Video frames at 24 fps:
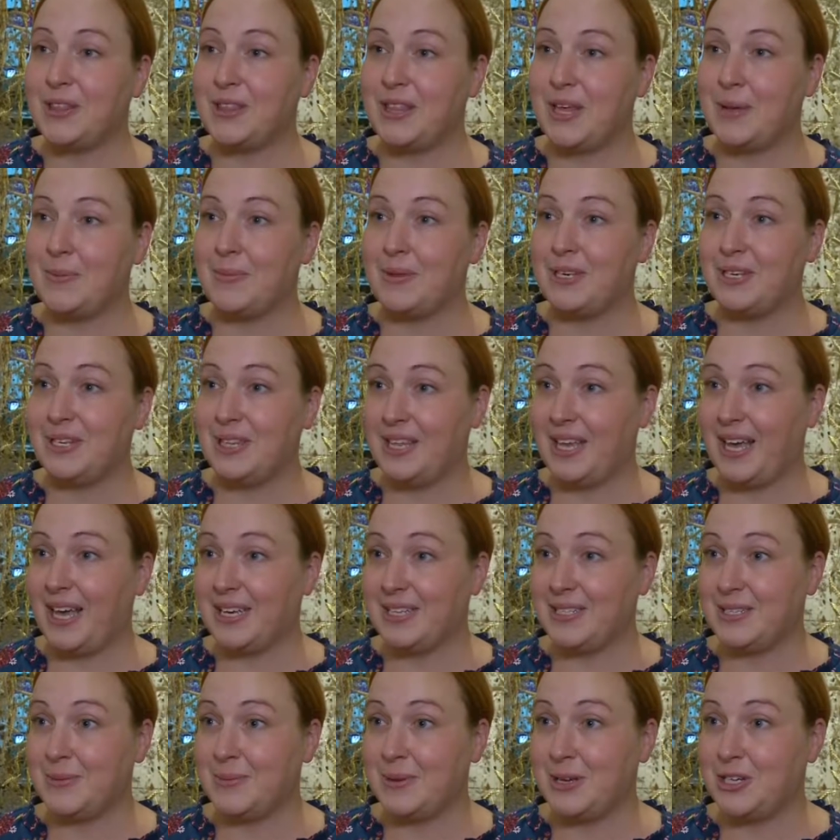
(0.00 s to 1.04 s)
them into the
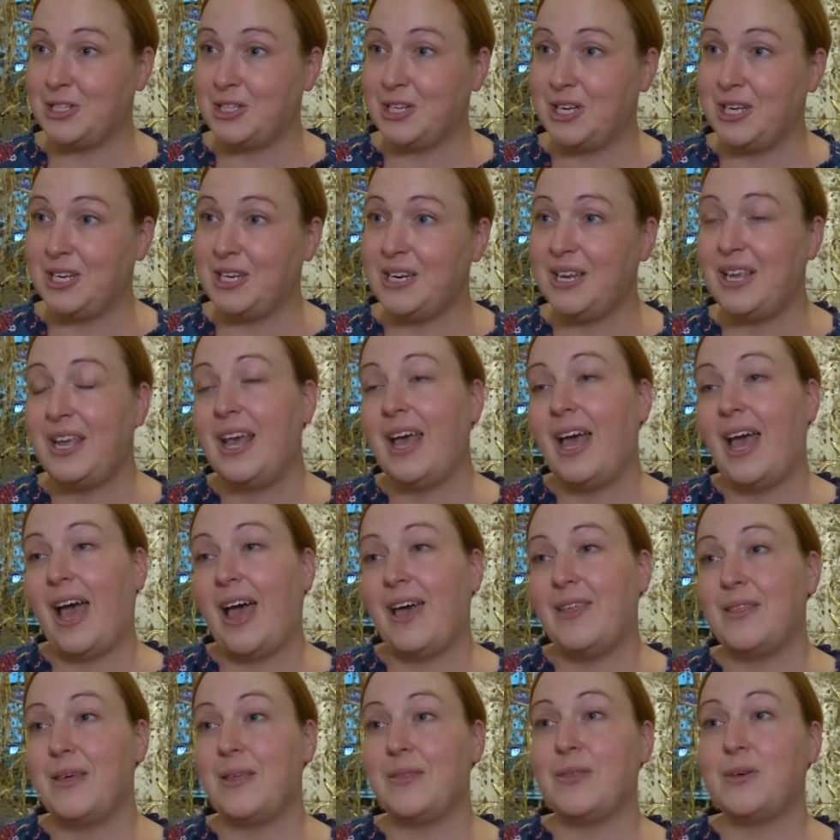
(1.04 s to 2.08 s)
exhibition.
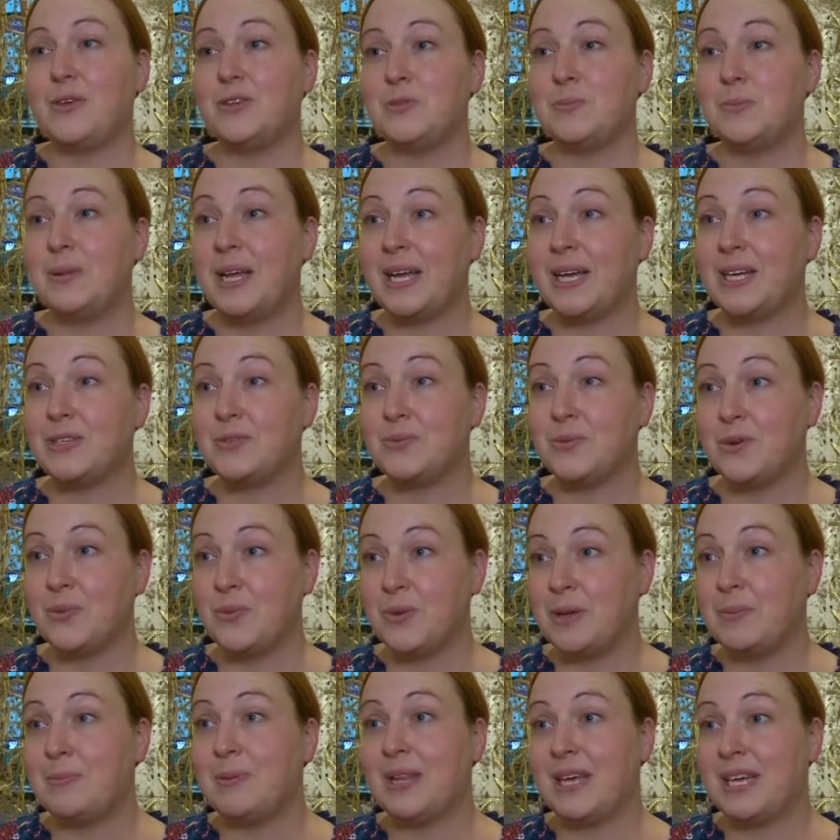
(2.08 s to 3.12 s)
And then those plants were
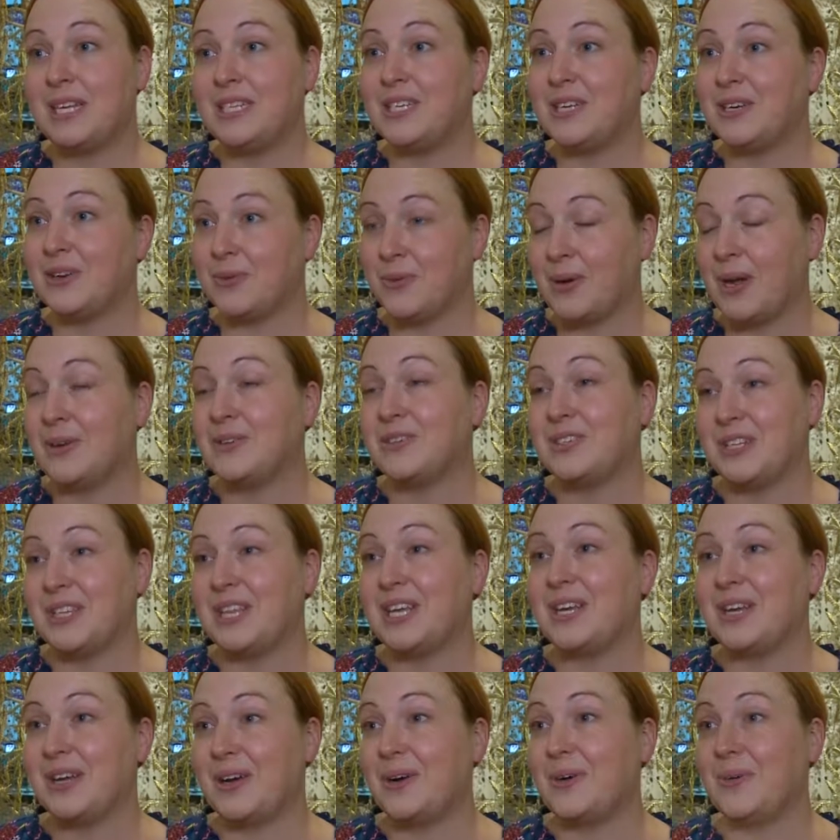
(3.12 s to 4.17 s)
replanted around
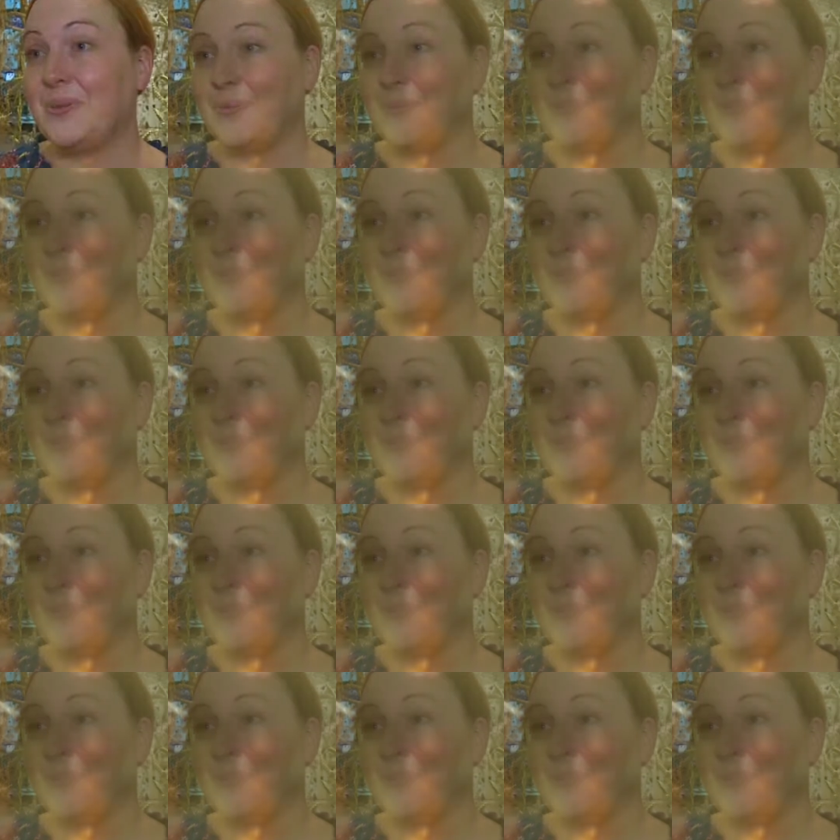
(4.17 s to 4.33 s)
Toledo.